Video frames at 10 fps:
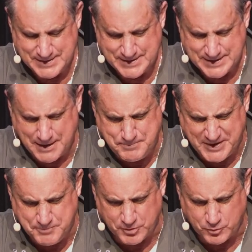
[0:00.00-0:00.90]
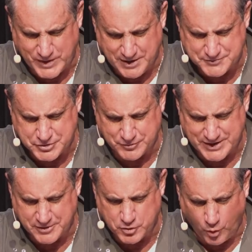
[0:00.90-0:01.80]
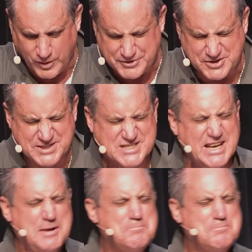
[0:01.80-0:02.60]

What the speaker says: Have people around you that are going to the same